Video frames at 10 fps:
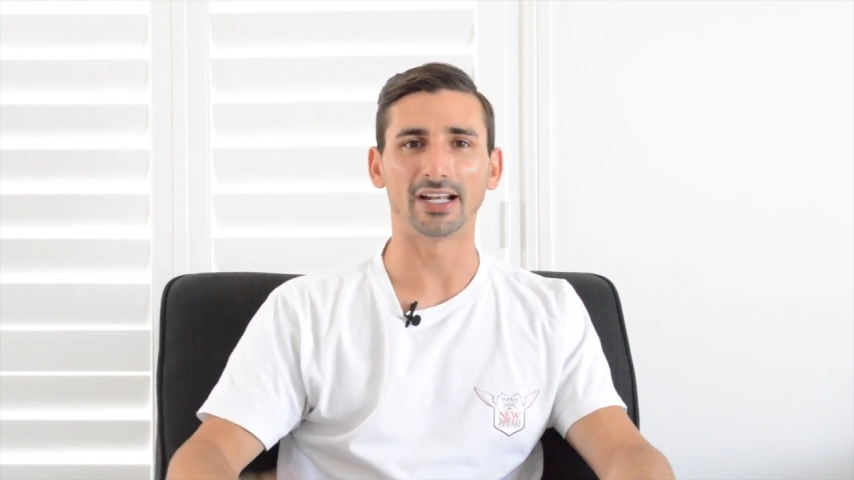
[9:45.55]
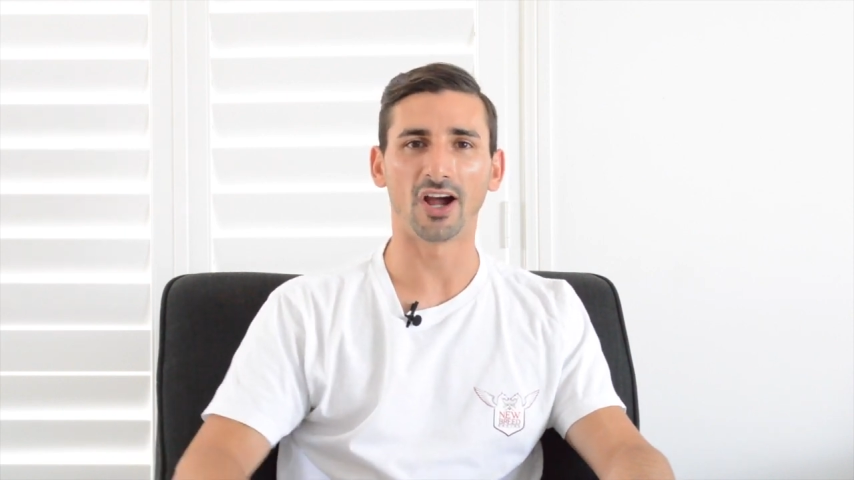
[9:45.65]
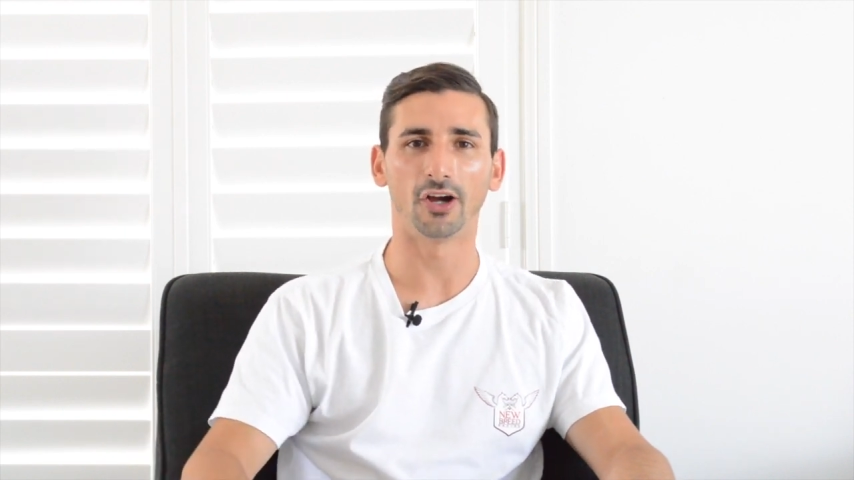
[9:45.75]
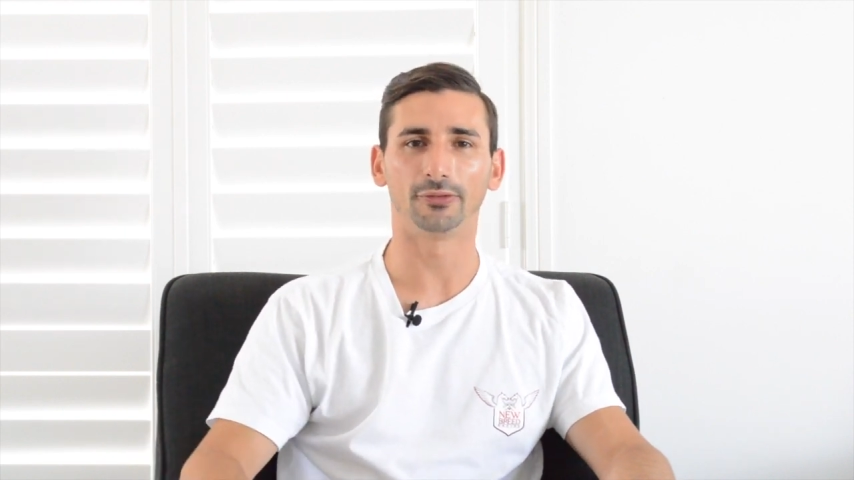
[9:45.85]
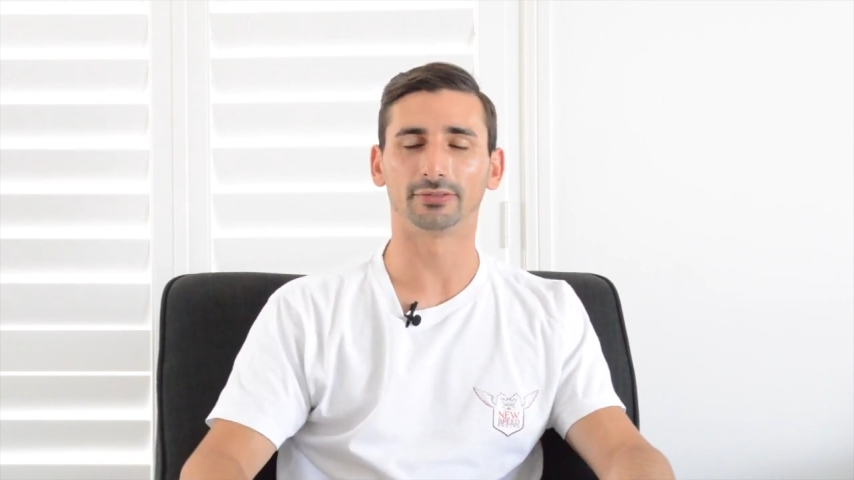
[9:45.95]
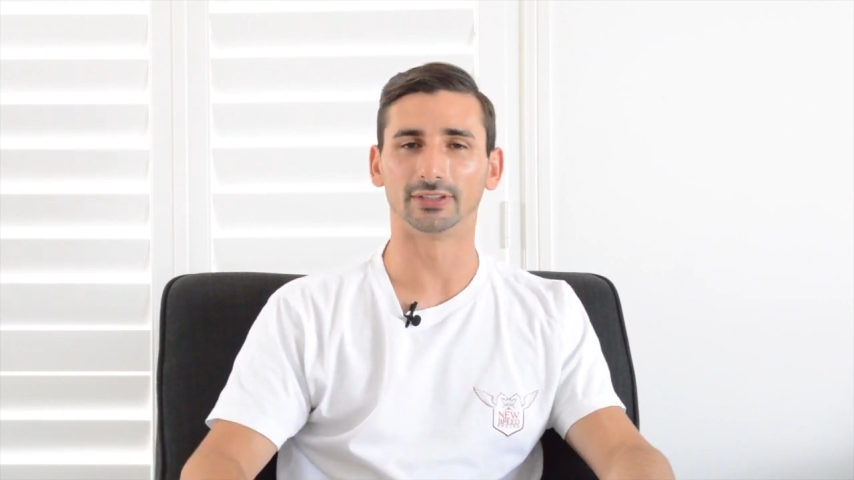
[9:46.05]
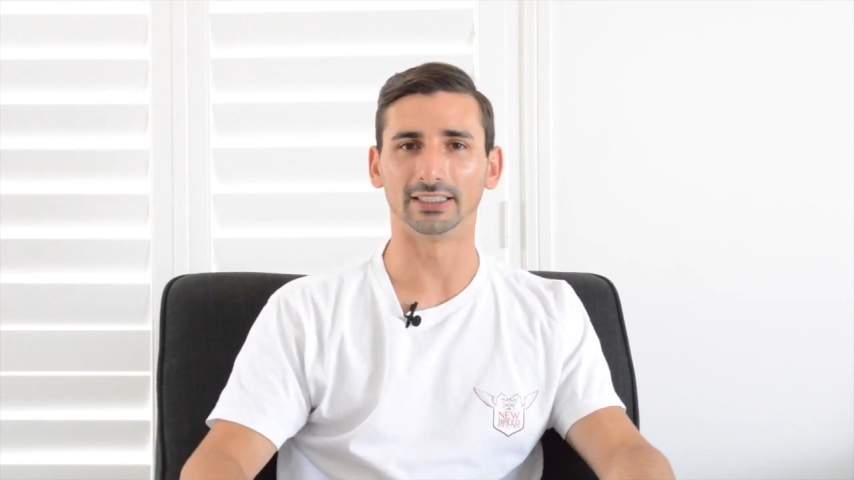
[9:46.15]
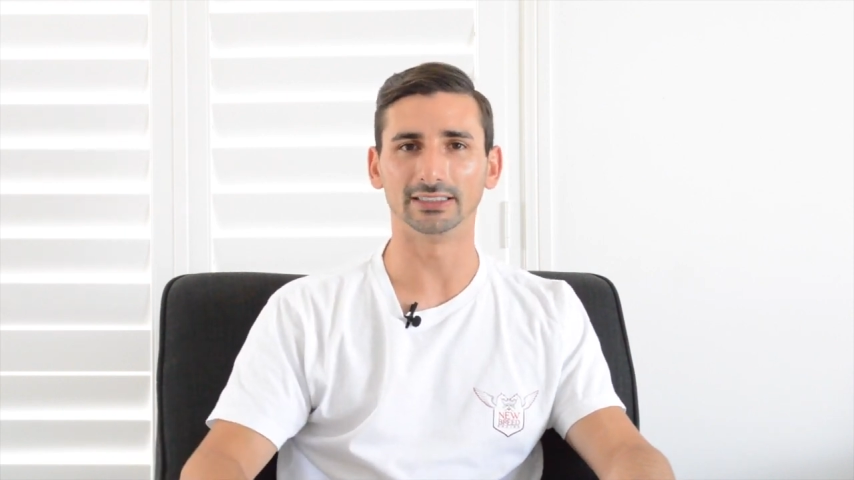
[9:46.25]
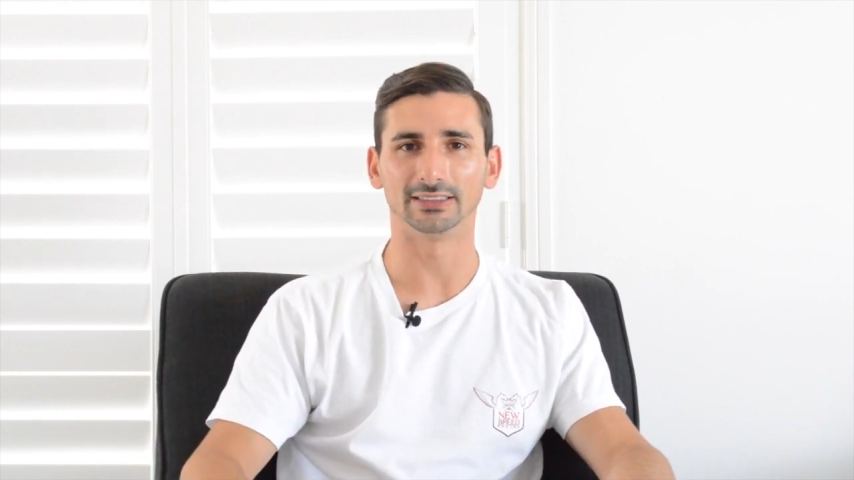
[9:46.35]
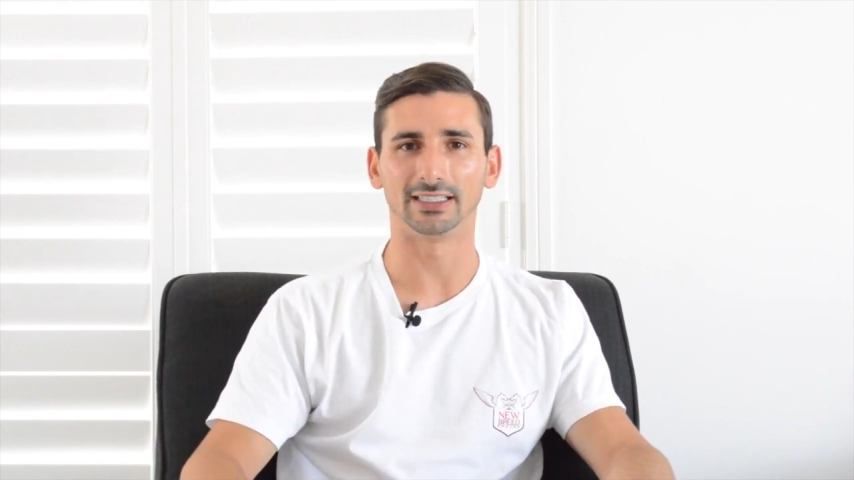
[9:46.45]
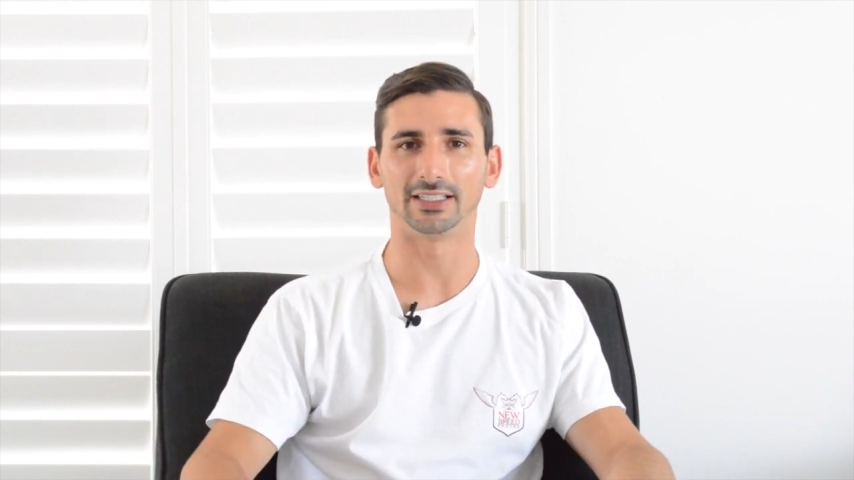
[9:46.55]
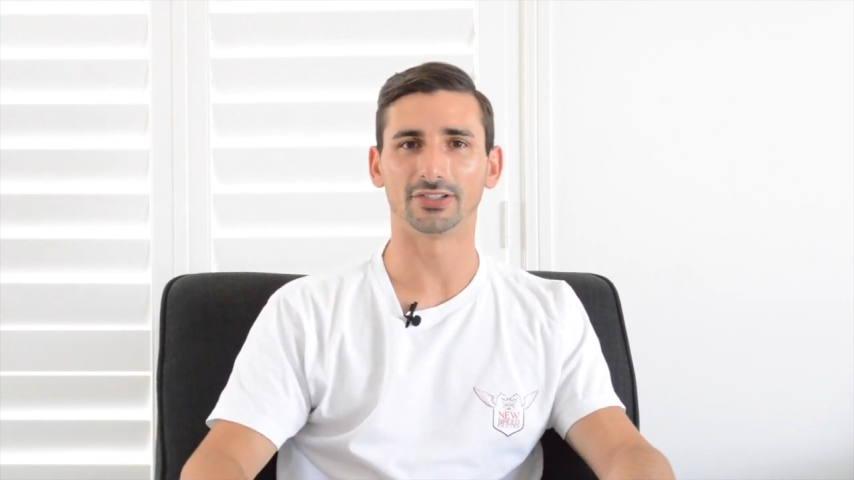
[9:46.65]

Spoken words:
And hopefully the